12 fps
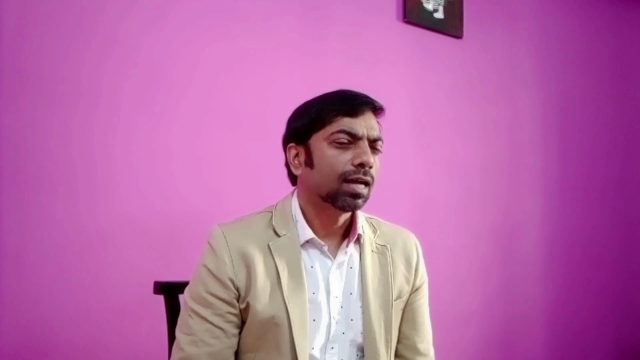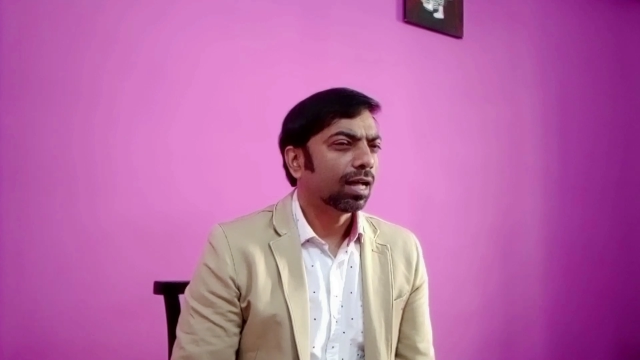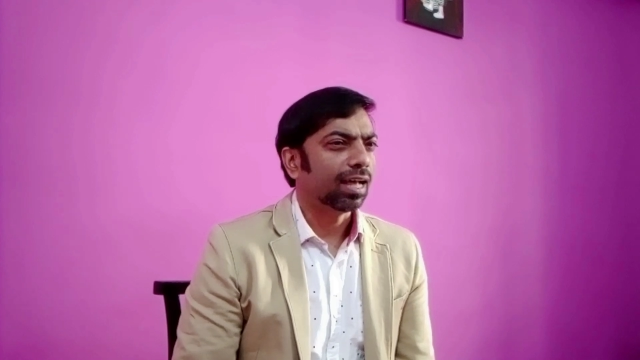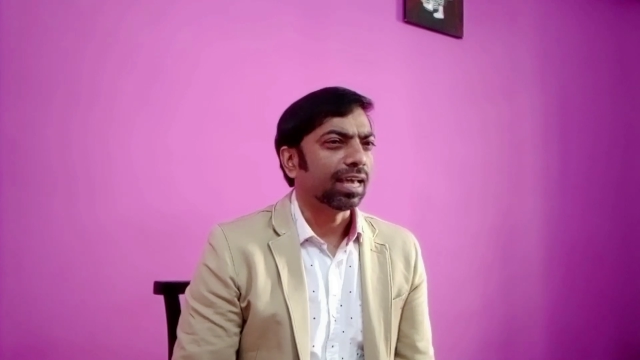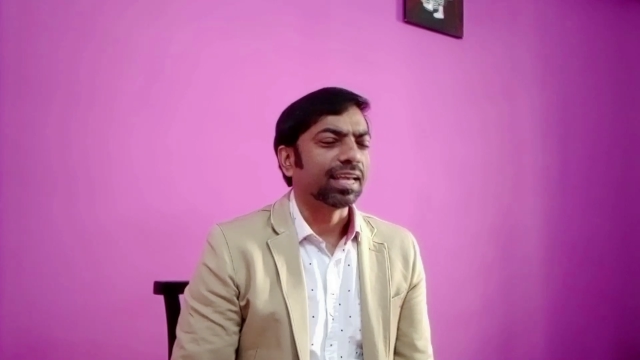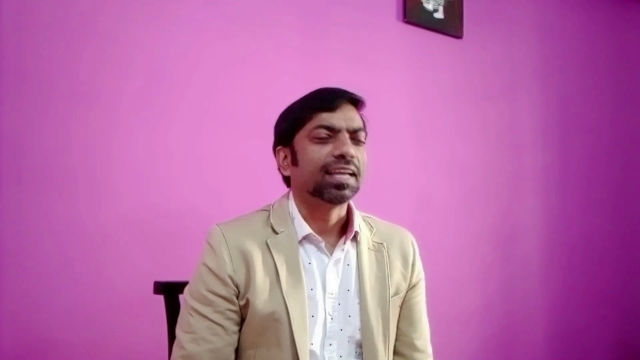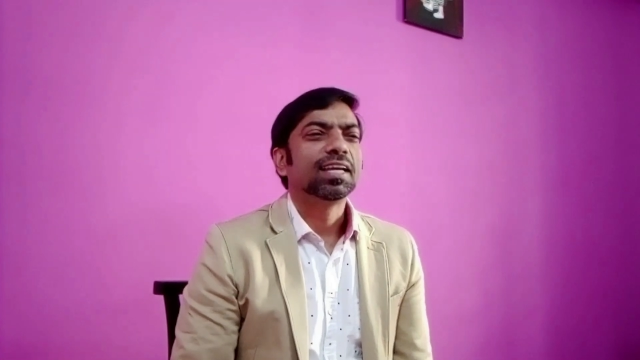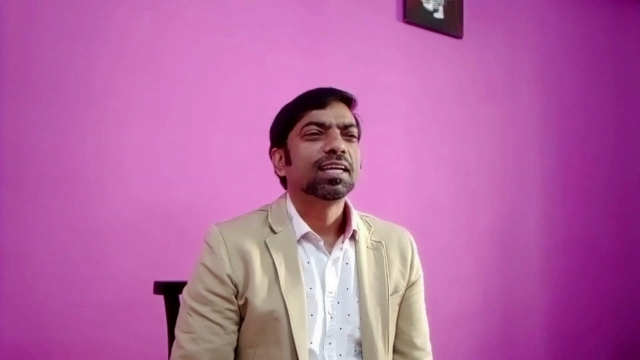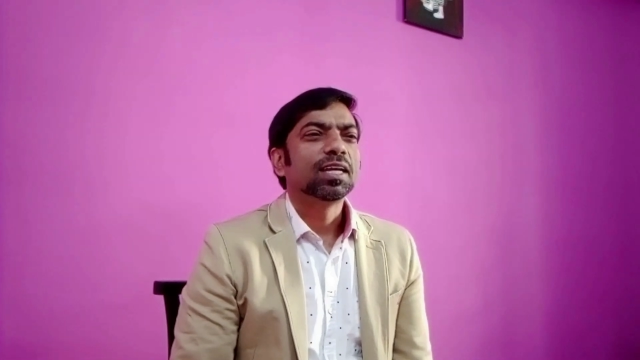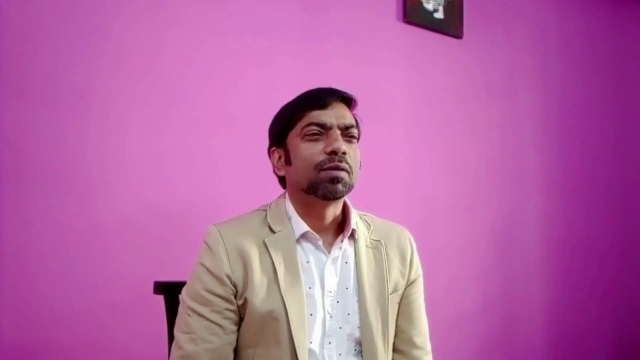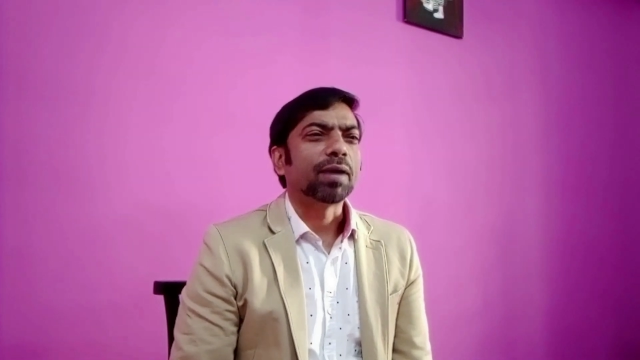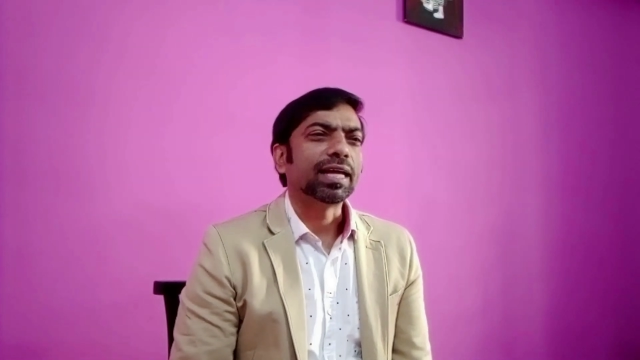Hi,
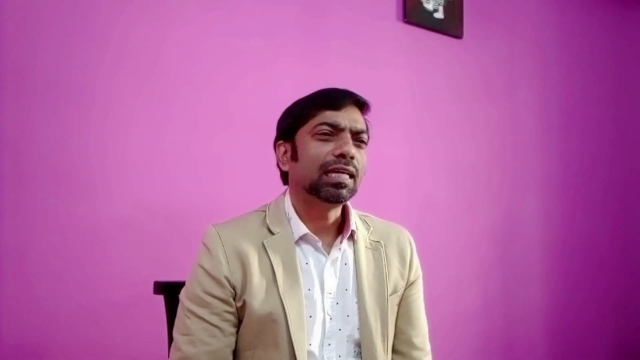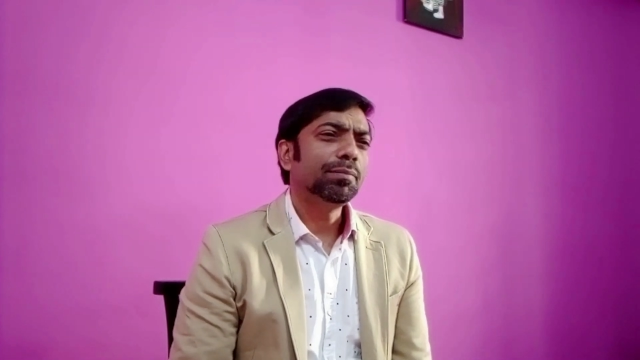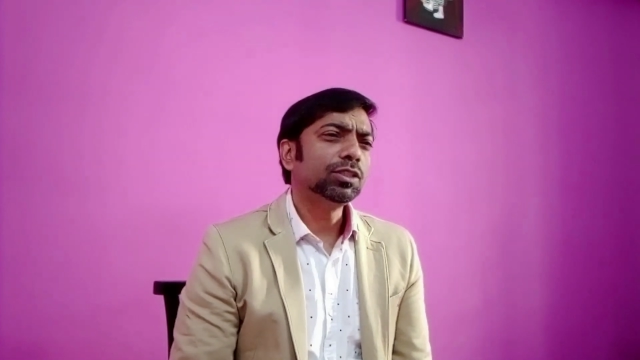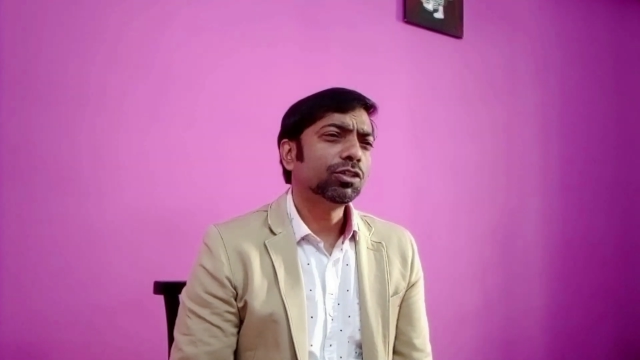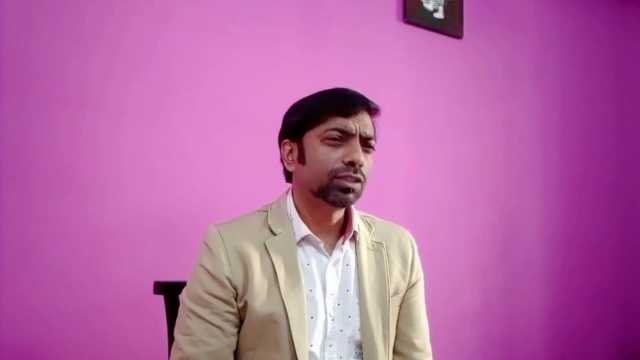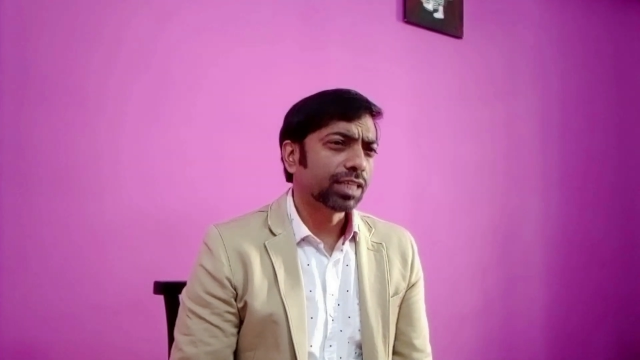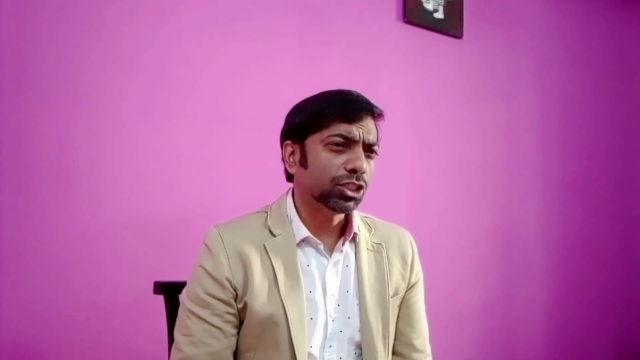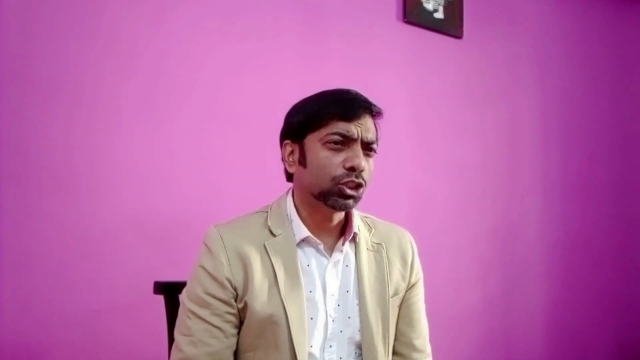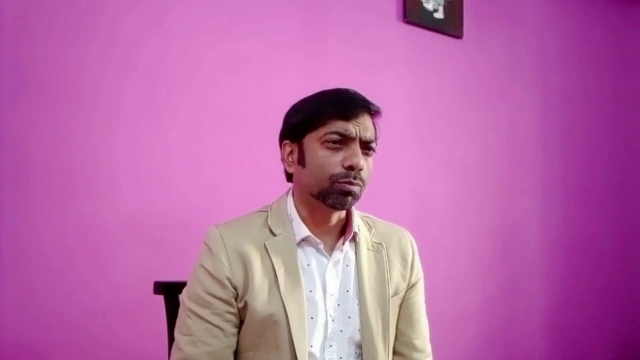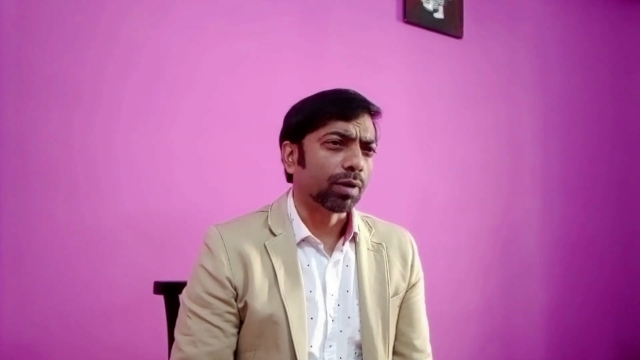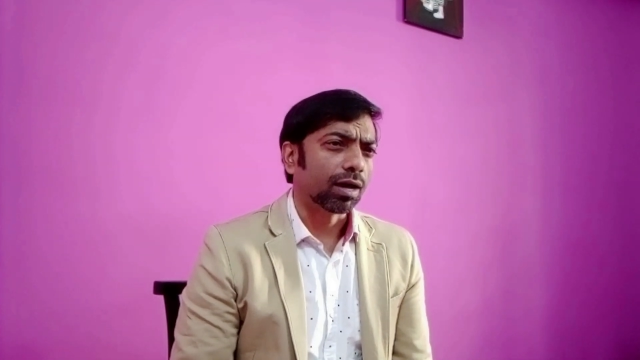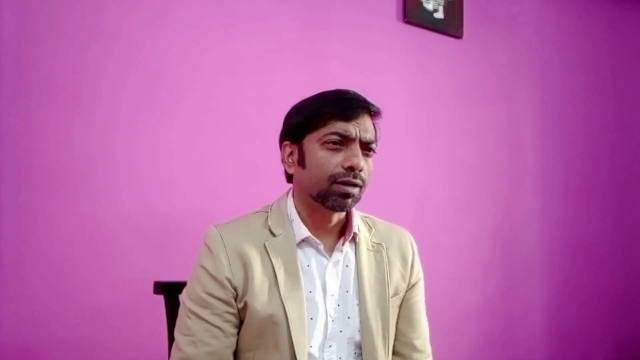my name is
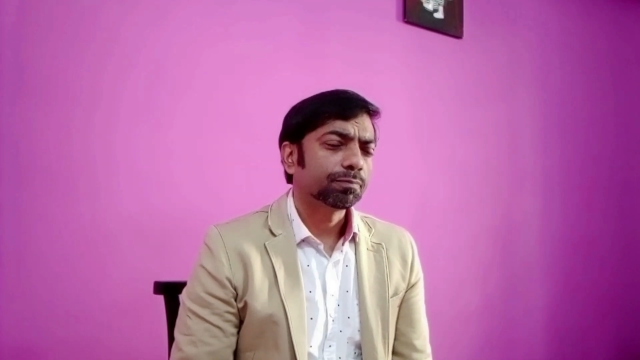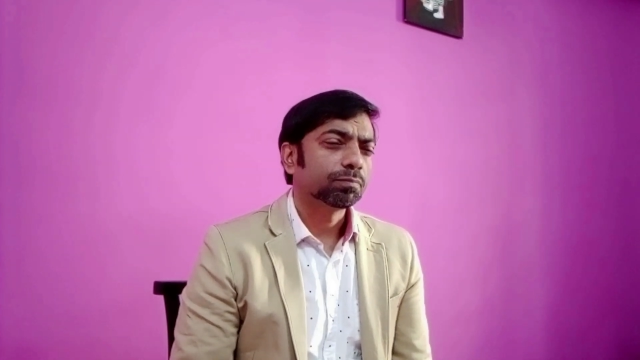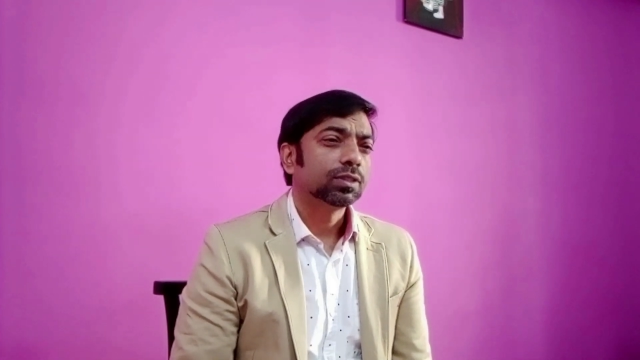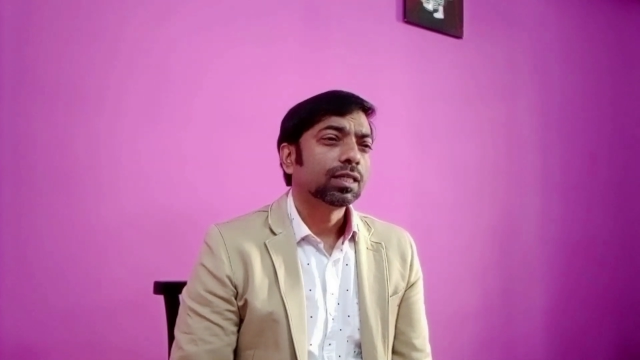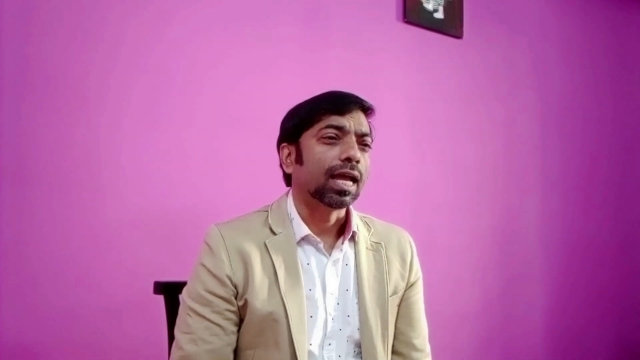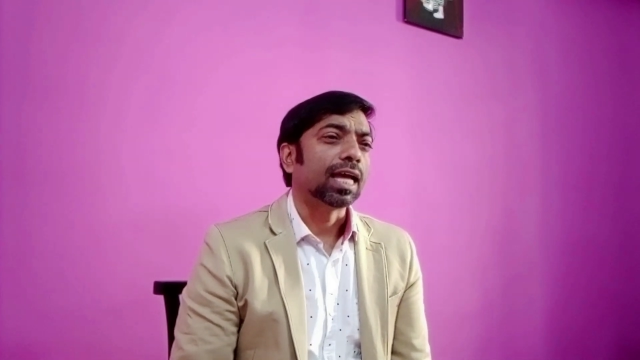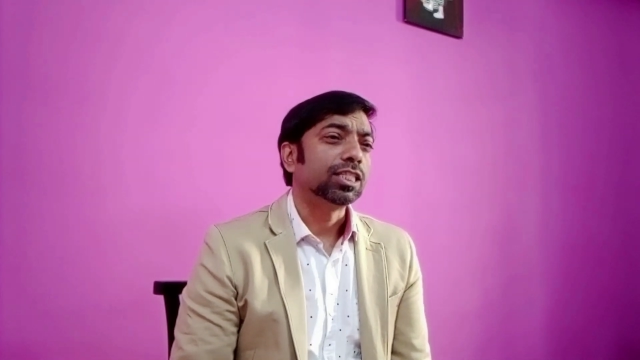Ritesh Kumar,